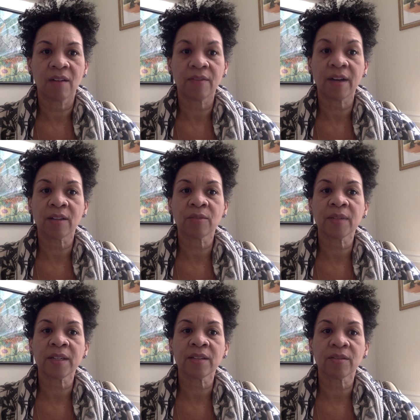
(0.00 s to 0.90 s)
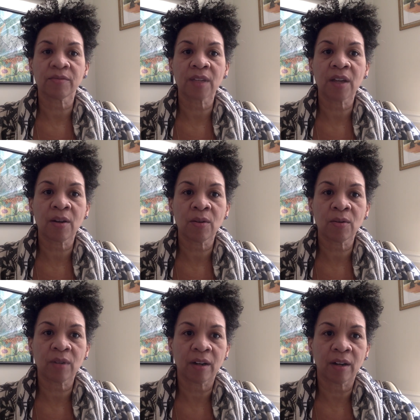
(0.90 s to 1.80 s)
following the
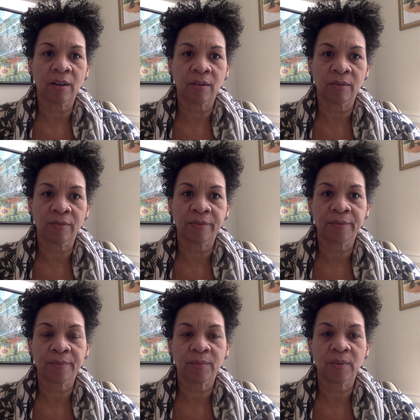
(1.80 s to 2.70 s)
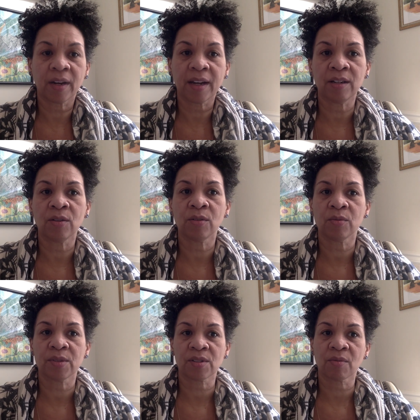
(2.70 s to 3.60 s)
flow of what I knew
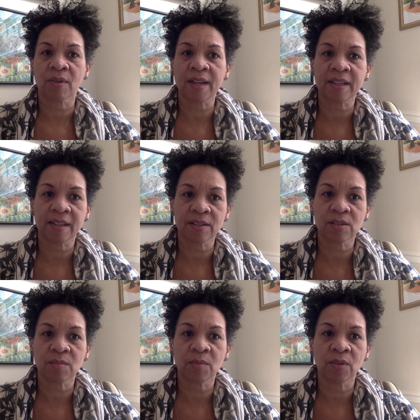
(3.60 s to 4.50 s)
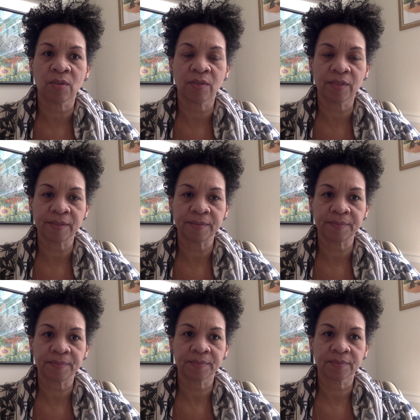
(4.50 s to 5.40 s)
was the right next move,
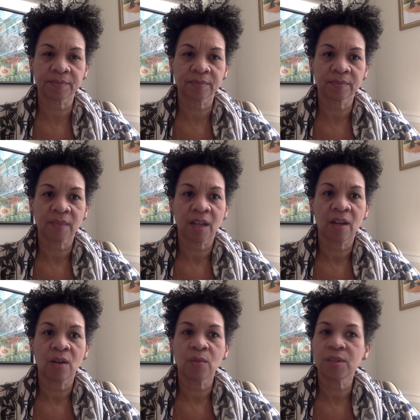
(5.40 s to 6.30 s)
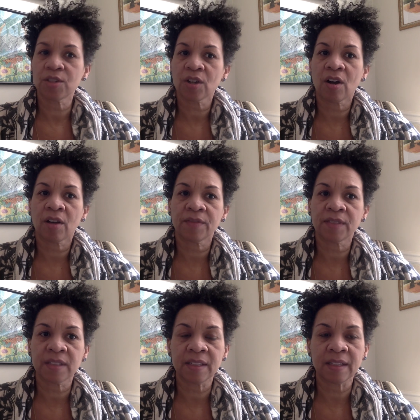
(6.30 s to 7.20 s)
which
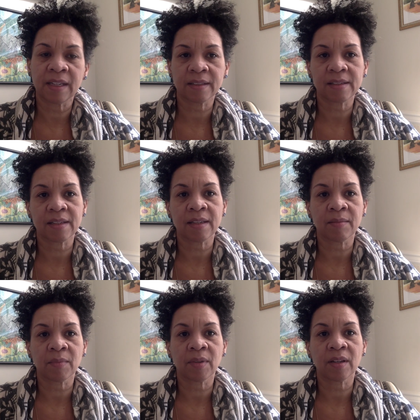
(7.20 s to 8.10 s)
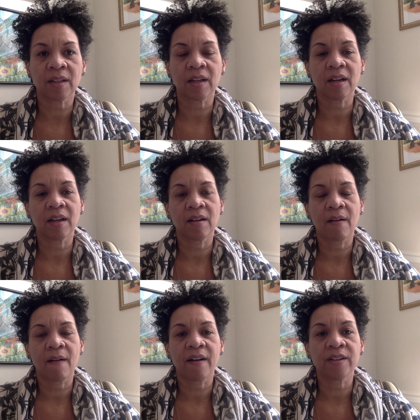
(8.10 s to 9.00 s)
often did not seem
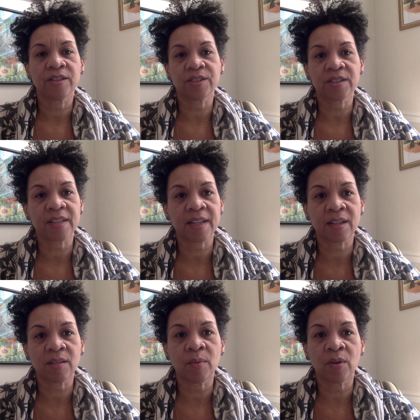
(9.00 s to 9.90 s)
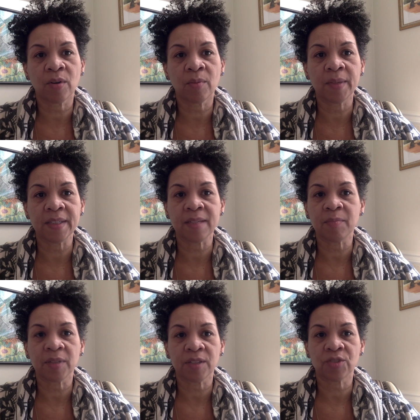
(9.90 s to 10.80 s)
understandable but
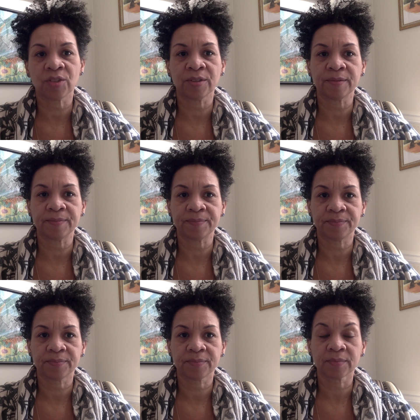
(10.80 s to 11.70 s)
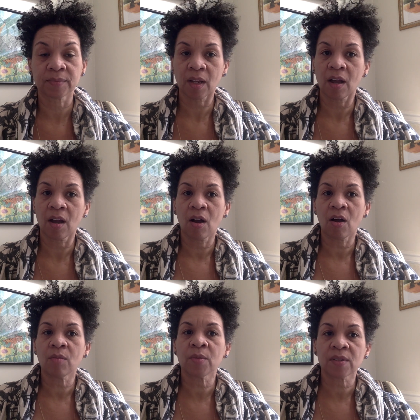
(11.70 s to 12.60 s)
deeply true.
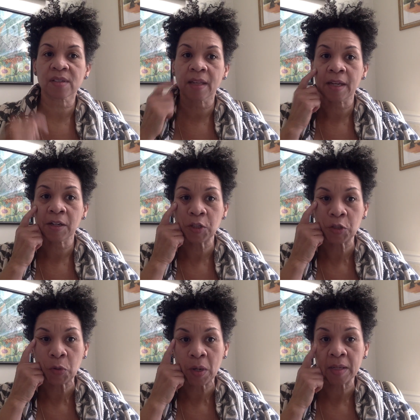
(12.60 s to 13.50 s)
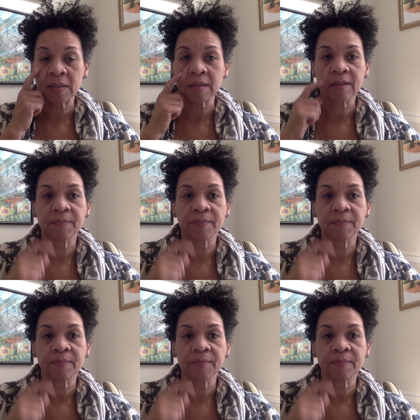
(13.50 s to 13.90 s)
Almost like a choice